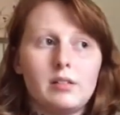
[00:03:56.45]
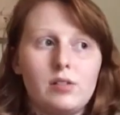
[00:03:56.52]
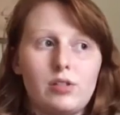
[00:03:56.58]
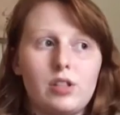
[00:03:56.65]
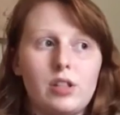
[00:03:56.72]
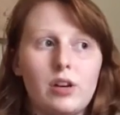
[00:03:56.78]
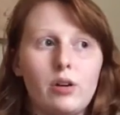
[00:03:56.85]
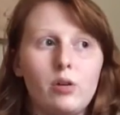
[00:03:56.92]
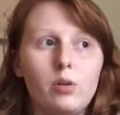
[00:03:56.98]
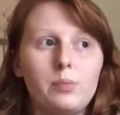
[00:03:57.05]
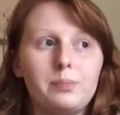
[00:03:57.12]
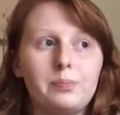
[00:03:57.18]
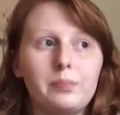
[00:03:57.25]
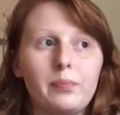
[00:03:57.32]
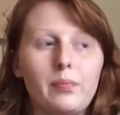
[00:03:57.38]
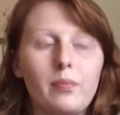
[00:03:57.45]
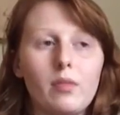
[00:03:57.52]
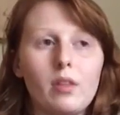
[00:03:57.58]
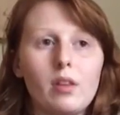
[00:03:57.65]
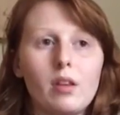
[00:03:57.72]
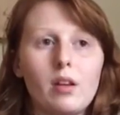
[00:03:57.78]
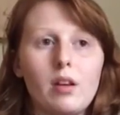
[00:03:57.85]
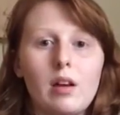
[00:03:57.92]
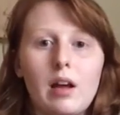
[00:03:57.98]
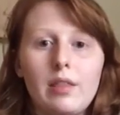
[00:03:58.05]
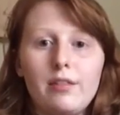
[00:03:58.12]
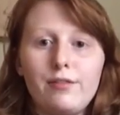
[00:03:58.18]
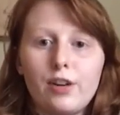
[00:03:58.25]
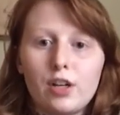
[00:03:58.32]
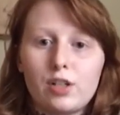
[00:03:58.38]
So on
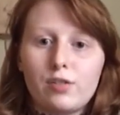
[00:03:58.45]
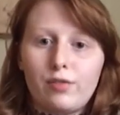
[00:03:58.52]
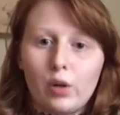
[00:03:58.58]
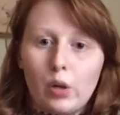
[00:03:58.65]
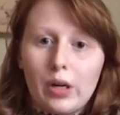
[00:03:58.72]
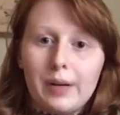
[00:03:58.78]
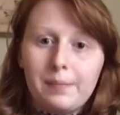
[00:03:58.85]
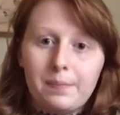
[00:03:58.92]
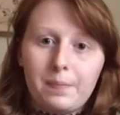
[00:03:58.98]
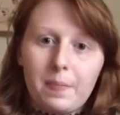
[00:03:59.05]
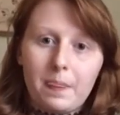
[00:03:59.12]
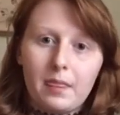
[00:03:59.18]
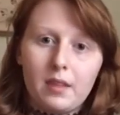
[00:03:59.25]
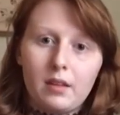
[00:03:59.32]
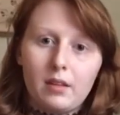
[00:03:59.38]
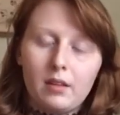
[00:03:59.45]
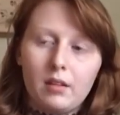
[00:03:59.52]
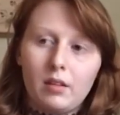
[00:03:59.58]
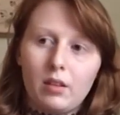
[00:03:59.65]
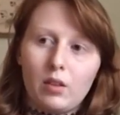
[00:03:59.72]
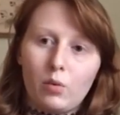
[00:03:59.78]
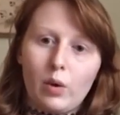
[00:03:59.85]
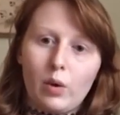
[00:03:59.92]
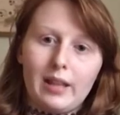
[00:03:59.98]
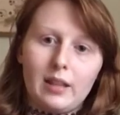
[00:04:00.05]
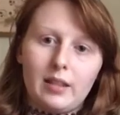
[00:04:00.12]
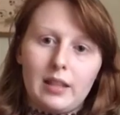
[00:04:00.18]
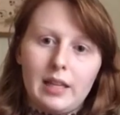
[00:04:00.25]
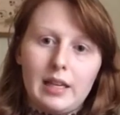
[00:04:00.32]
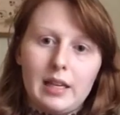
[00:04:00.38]
the first floor, the
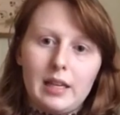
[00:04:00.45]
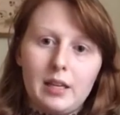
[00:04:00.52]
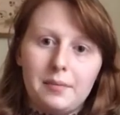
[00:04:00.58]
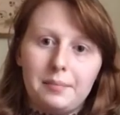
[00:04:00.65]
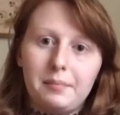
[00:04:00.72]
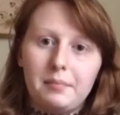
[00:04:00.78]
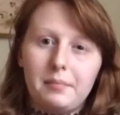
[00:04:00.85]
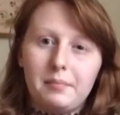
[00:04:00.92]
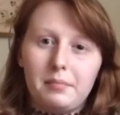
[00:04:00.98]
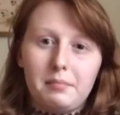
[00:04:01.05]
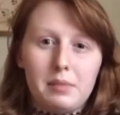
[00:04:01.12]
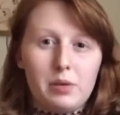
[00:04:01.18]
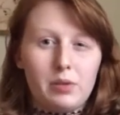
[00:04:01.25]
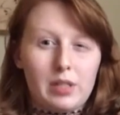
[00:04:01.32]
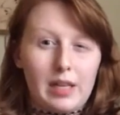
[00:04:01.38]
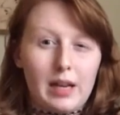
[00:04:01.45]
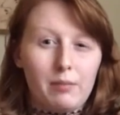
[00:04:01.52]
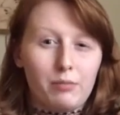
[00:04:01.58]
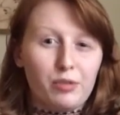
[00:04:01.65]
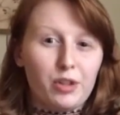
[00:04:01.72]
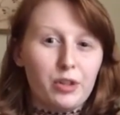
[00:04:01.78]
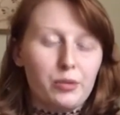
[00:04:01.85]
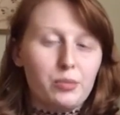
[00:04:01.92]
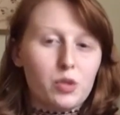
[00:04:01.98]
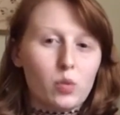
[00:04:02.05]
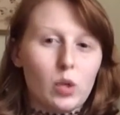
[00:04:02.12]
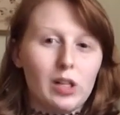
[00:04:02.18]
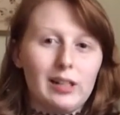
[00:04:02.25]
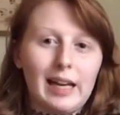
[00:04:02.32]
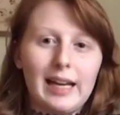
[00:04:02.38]
that the museum rooms
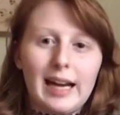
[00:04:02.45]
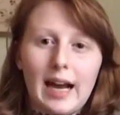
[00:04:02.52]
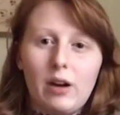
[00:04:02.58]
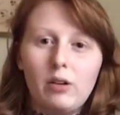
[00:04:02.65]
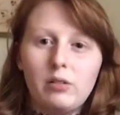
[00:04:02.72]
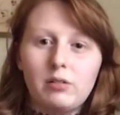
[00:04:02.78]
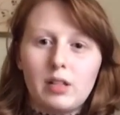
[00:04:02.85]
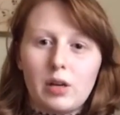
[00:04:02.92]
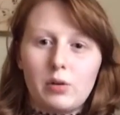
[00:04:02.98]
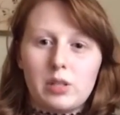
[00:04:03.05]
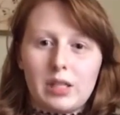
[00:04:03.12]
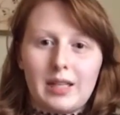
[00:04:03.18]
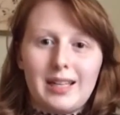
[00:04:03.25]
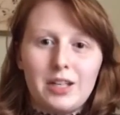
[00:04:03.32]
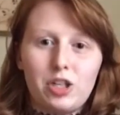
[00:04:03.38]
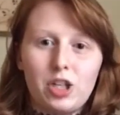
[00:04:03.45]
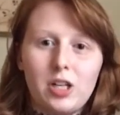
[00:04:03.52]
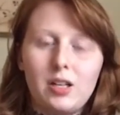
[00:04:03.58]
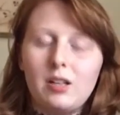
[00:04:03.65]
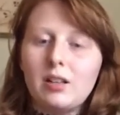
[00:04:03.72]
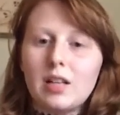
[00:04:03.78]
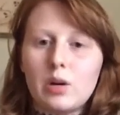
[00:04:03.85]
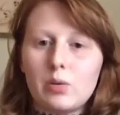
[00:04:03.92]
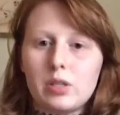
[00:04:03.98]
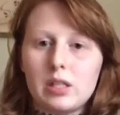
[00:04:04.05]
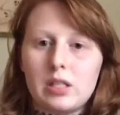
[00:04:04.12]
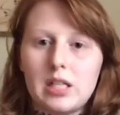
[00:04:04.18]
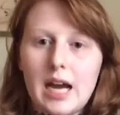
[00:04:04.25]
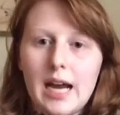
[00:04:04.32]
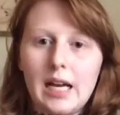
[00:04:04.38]
were laid out, there was a kitchen, there was a
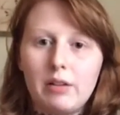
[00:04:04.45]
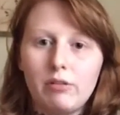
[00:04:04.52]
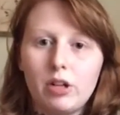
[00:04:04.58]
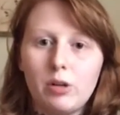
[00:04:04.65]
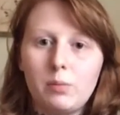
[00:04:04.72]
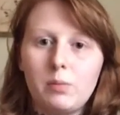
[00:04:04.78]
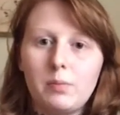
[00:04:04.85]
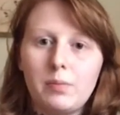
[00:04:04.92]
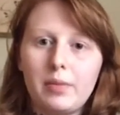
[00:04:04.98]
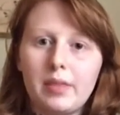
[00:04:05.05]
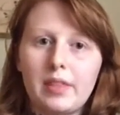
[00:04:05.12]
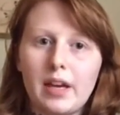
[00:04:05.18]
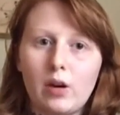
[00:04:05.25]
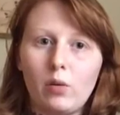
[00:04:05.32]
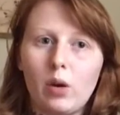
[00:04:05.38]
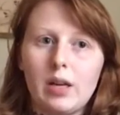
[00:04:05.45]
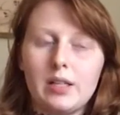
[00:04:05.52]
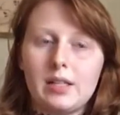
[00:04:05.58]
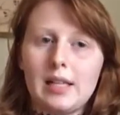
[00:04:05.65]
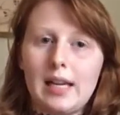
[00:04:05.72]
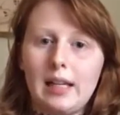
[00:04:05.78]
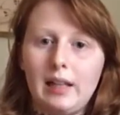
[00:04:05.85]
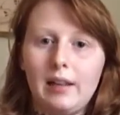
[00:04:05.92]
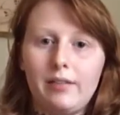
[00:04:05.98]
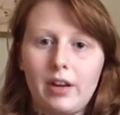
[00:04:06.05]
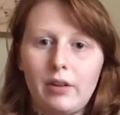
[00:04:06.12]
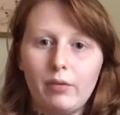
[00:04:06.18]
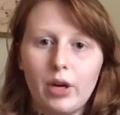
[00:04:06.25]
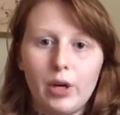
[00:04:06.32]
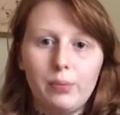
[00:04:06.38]
dining room, there was a
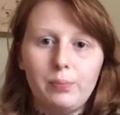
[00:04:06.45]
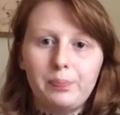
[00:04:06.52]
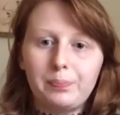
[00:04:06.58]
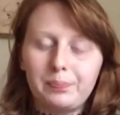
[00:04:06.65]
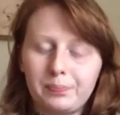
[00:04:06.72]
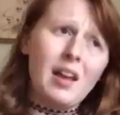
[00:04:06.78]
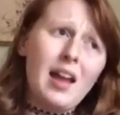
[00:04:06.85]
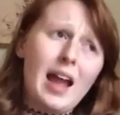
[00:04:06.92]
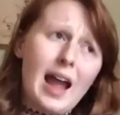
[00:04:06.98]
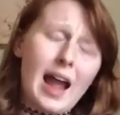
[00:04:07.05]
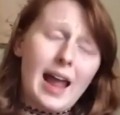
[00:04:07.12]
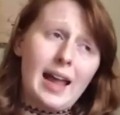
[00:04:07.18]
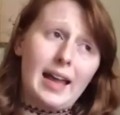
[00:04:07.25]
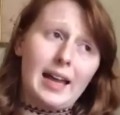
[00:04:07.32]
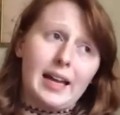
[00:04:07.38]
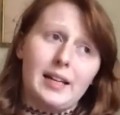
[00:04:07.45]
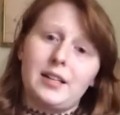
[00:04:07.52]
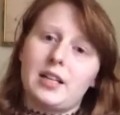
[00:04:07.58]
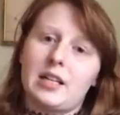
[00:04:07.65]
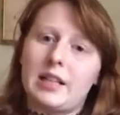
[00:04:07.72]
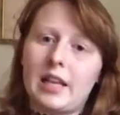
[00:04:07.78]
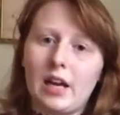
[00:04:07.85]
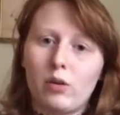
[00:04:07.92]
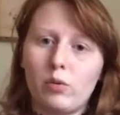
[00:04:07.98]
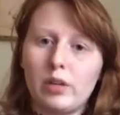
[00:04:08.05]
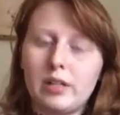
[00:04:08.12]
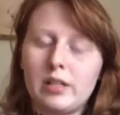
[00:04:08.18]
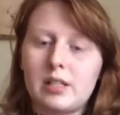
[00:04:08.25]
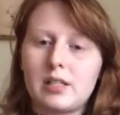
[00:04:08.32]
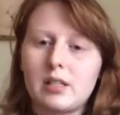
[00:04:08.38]
living room, and there
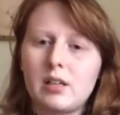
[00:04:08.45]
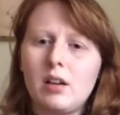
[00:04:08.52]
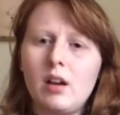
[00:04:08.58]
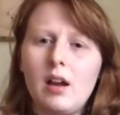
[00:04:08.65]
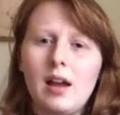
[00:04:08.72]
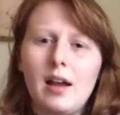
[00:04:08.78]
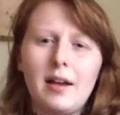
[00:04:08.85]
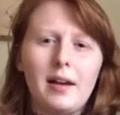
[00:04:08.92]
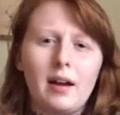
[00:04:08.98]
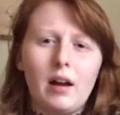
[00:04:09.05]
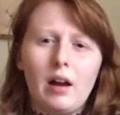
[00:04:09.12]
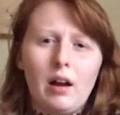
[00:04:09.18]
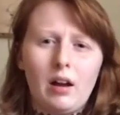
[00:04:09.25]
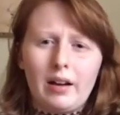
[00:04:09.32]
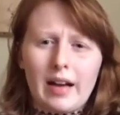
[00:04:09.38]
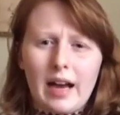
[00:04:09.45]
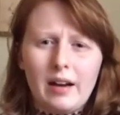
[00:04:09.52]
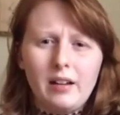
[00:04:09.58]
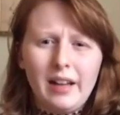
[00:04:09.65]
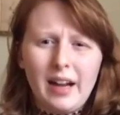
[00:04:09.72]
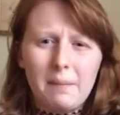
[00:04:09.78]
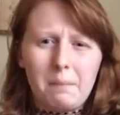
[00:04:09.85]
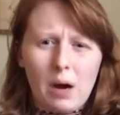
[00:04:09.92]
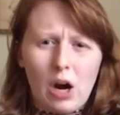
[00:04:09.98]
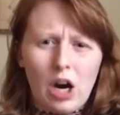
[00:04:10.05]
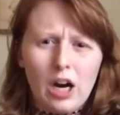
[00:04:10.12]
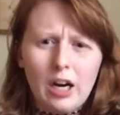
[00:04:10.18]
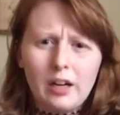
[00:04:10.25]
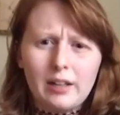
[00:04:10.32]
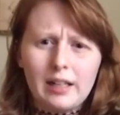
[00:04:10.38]
was kind of like a
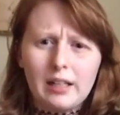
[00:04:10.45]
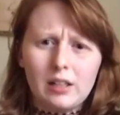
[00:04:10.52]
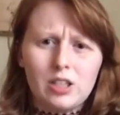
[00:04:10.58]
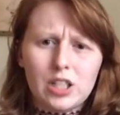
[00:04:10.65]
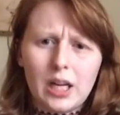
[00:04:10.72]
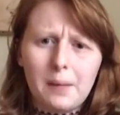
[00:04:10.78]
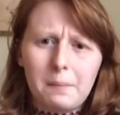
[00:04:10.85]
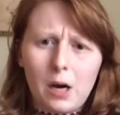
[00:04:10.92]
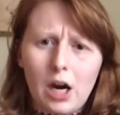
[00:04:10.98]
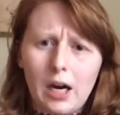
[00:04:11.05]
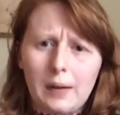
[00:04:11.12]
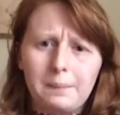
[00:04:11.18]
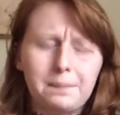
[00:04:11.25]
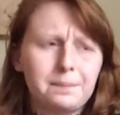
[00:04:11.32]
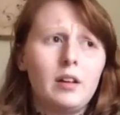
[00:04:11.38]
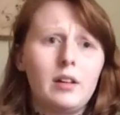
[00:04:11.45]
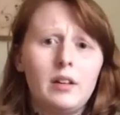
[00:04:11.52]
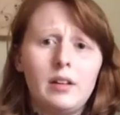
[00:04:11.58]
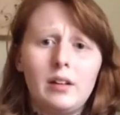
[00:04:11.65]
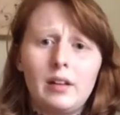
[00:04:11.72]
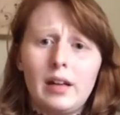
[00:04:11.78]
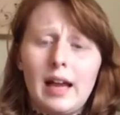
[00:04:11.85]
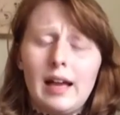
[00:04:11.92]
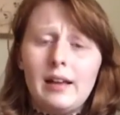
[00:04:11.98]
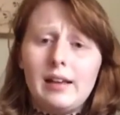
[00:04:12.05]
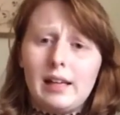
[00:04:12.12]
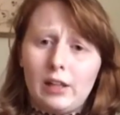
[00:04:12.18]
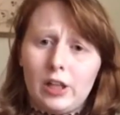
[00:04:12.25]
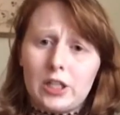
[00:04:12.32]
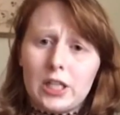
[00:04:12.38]
bar. It looked like a bar.
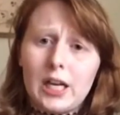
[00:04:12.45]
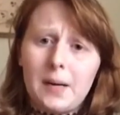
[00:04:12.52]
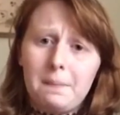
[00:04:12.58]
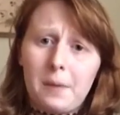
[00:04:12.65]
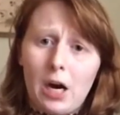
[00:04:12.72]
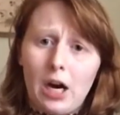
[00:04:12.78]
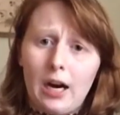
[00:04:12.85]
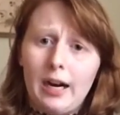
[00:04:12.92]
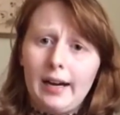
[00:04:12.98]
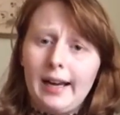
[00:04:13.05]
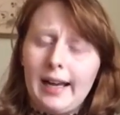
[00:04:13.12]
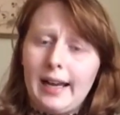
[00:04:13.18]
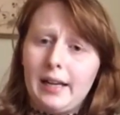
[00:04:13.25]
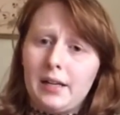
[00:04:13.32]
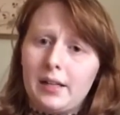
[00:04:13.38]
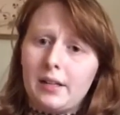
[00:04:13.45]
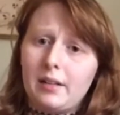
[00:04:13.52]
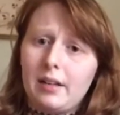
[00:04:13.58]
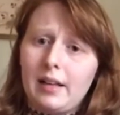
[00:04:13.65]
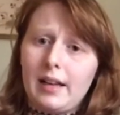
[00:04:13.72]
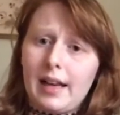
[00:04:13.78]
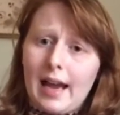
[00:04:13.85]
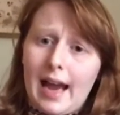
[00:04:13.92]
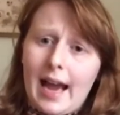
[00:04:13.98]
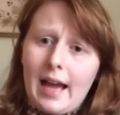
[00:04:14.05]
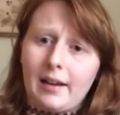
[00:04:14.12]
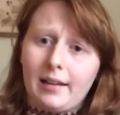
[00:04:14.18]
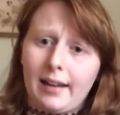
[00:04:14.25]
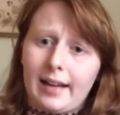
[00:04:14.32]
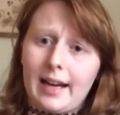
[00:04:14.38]
It looked like a bar, and it
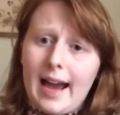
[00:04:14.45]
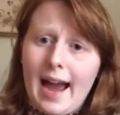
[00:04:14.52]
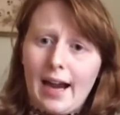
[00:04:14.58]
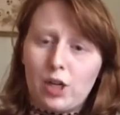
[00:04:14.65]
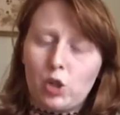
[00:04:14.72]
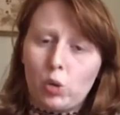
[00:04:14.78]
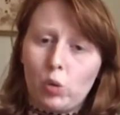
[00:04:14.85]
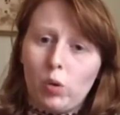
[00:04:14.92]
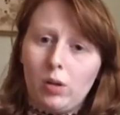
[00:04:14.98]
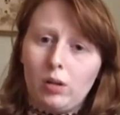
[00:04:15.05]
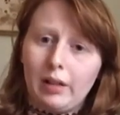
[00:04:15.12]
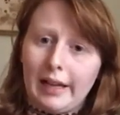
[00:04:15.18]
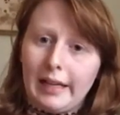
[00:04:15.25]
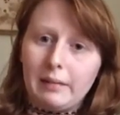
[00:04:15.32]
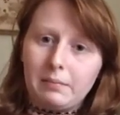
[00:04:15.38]
had like an actual